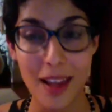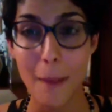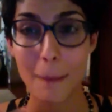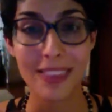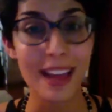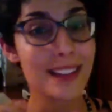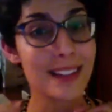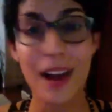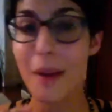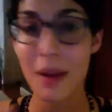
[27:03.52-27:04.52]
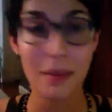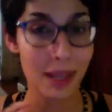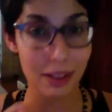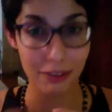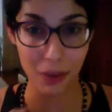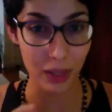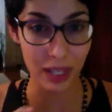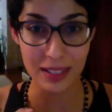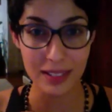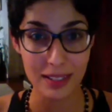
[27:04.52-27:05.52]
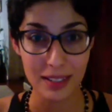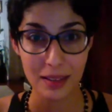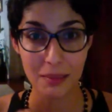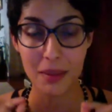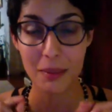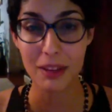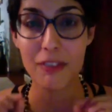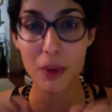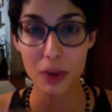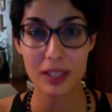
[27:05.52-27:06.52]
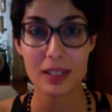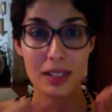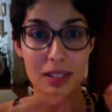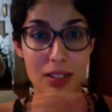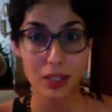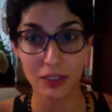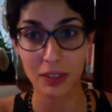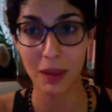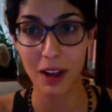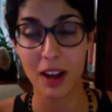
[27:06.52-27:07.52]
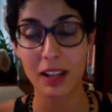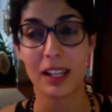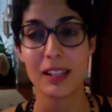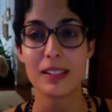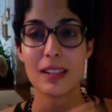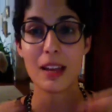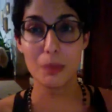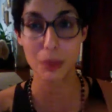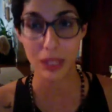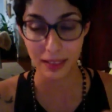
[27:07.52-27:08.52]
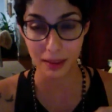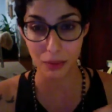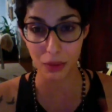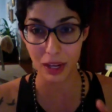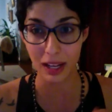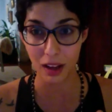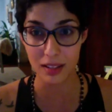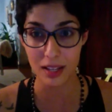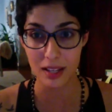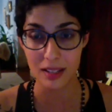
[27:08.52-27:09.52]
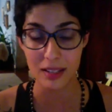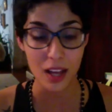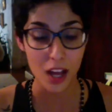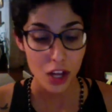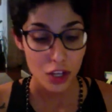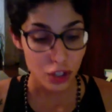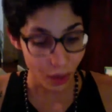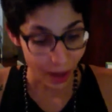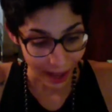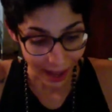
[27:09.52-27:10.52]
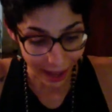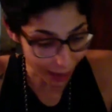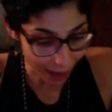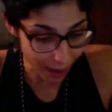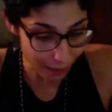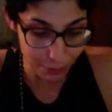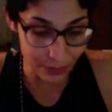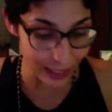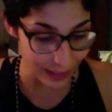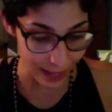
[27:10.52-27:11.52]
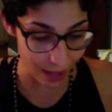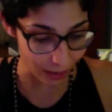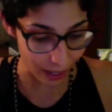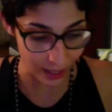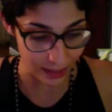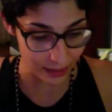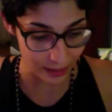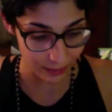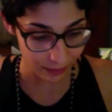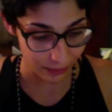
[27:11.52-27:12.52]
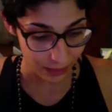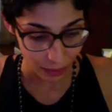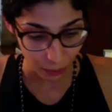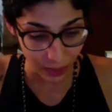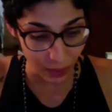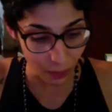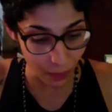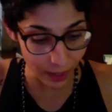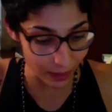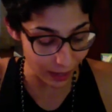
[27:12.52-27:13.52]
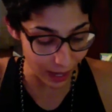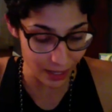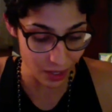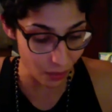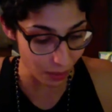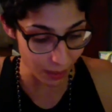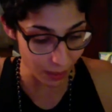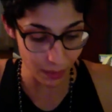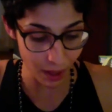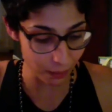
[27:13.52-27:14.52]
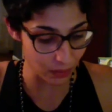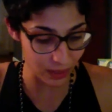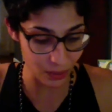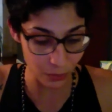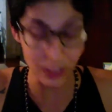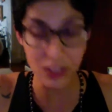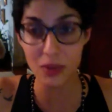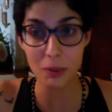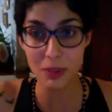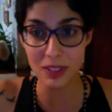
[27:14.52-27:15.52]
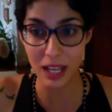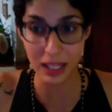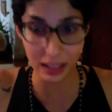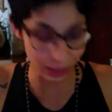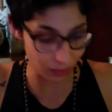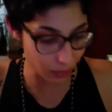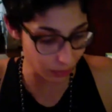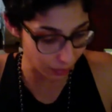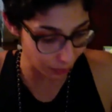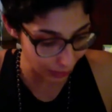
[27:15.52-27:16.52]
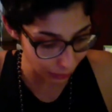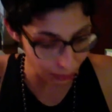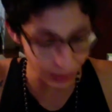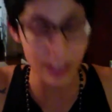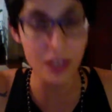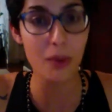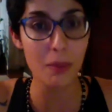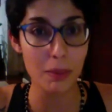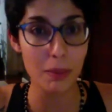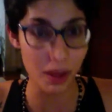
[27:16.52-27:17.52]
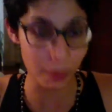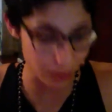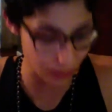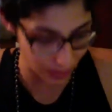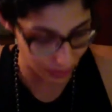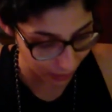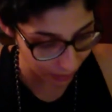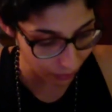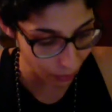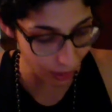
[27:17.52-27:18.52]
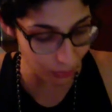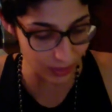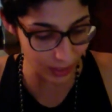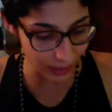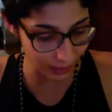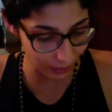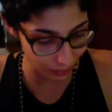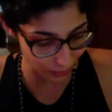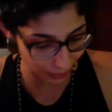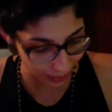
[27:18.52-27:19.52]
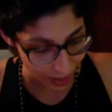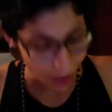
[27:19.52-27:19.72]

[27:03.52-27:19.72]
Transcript: But that's not my main focus. My main focus is serving my audience and bringing them great content. So I, have planned it out, guys. Week one, I know what my blog post is. Week two, I'm recycling an old one. Week three, I know what my blog post is. Week four, I'm recycling an old one.